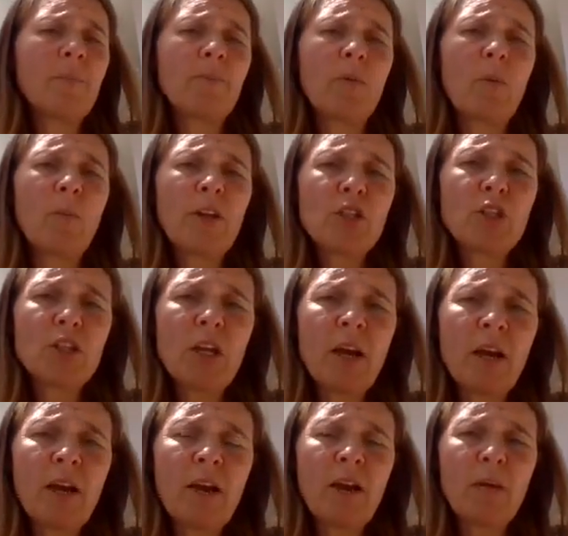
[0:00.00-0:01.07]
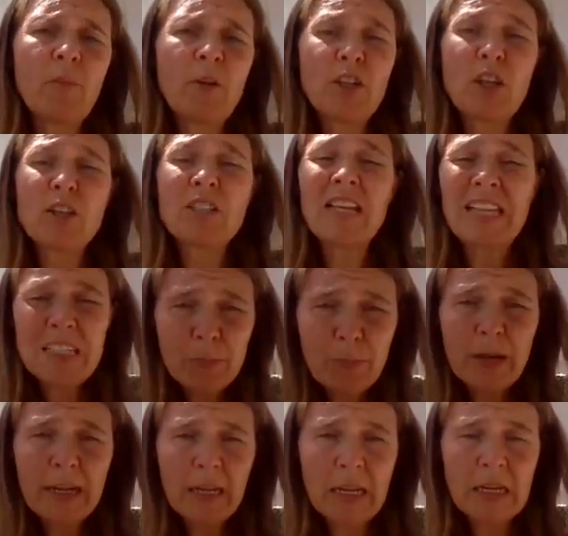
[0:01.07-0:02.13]
which are
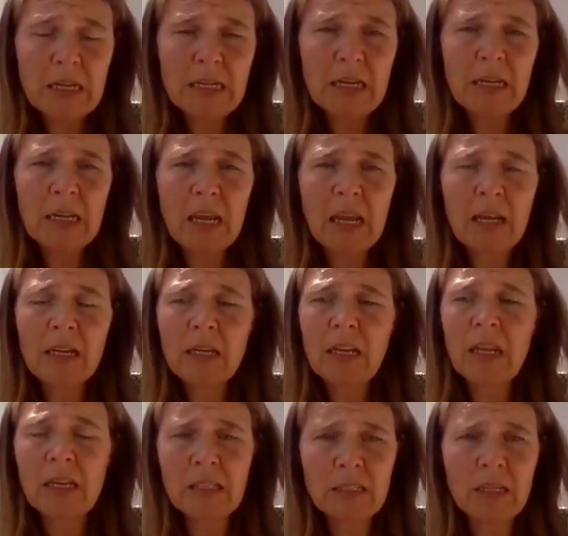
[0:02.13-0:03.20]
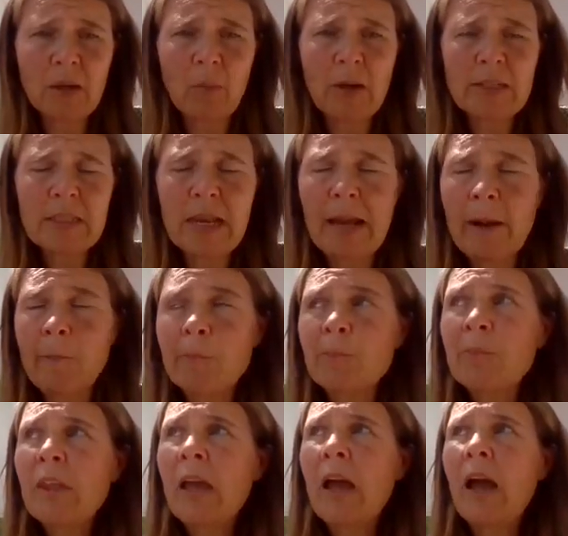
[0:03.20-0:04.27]
desperately needed in Kinston and West Howe.
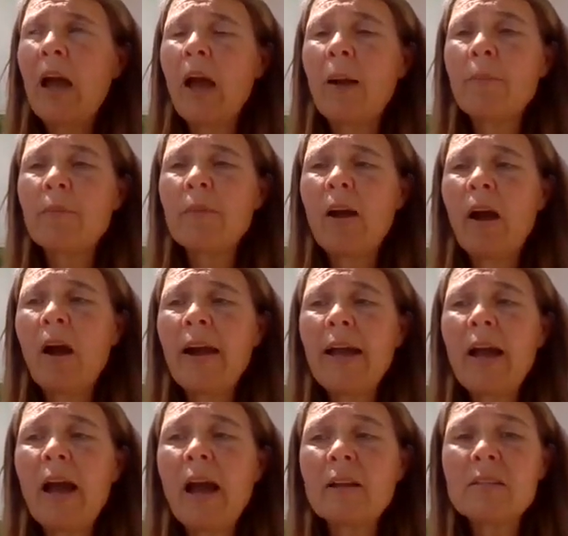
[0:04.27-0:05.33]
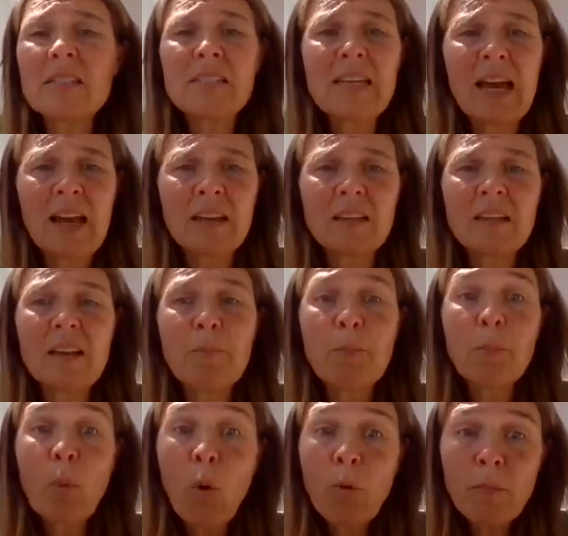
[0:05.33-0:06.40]
I understand that in
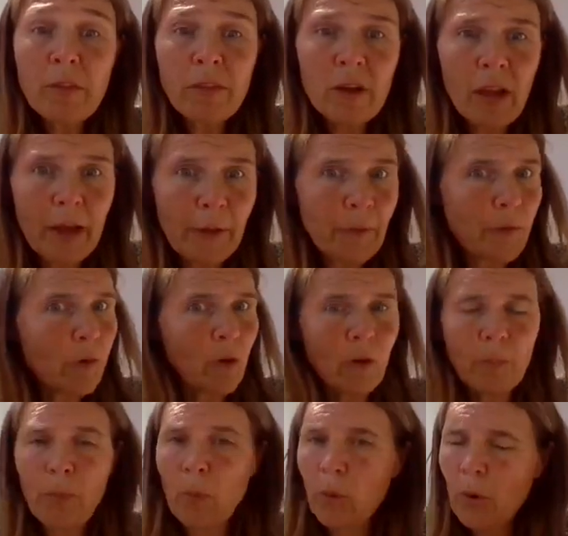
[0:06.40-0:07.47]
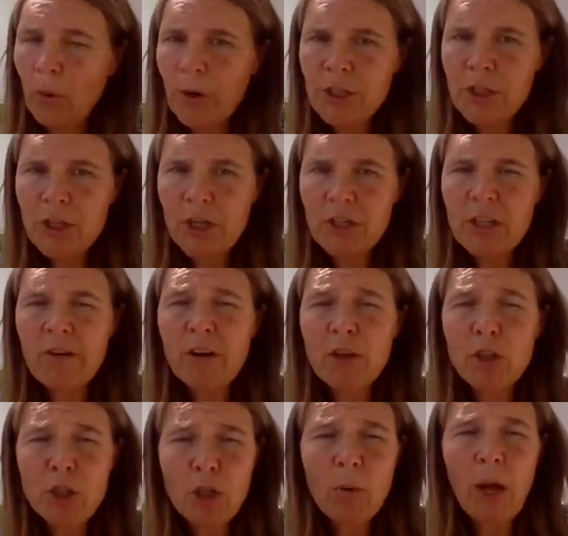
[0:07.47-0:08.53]
Bournemouth alone, not Poole or Christchurch, there are
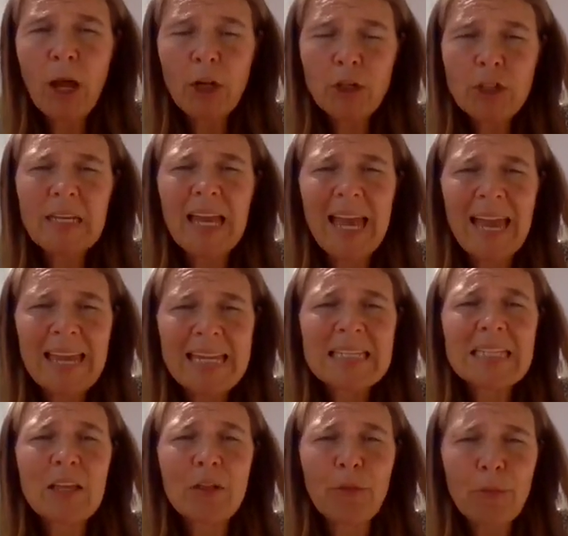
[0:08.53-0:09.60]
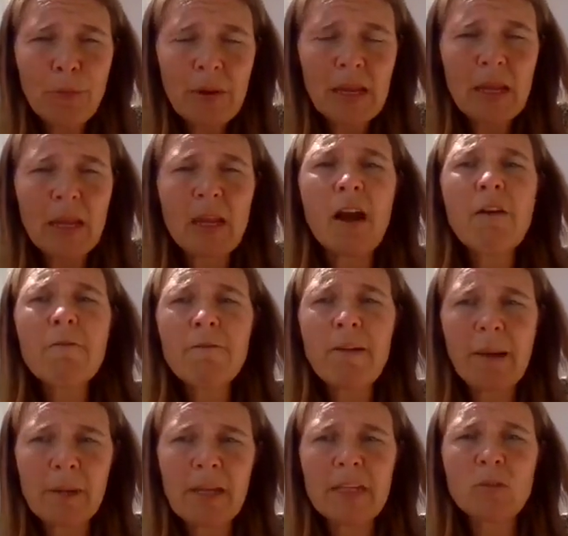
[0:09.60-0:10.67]
283
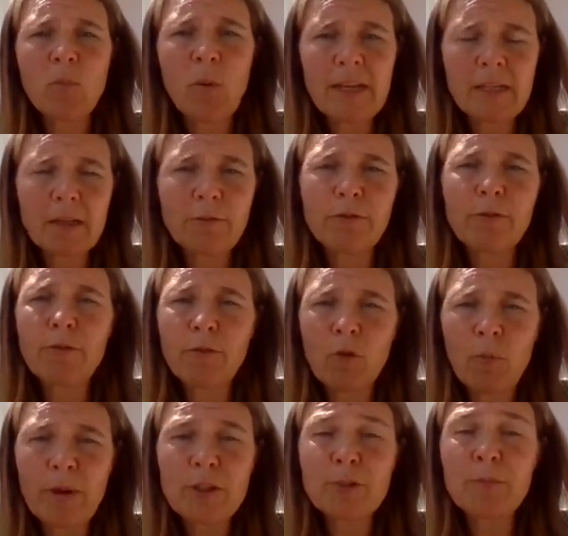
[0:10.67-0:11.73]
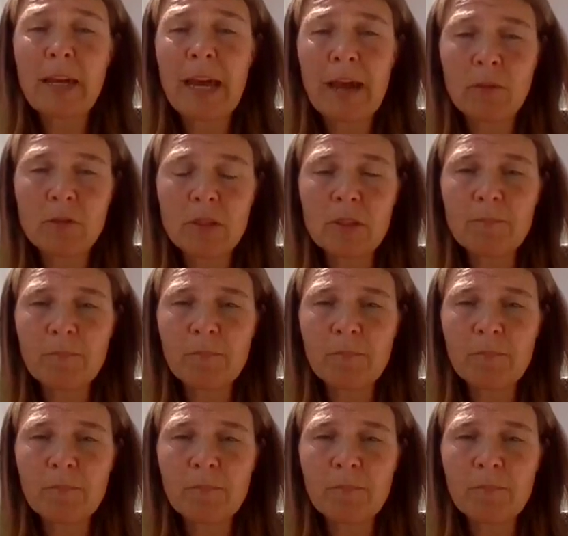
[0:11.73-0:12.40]
families waiting for a four-bedroom house.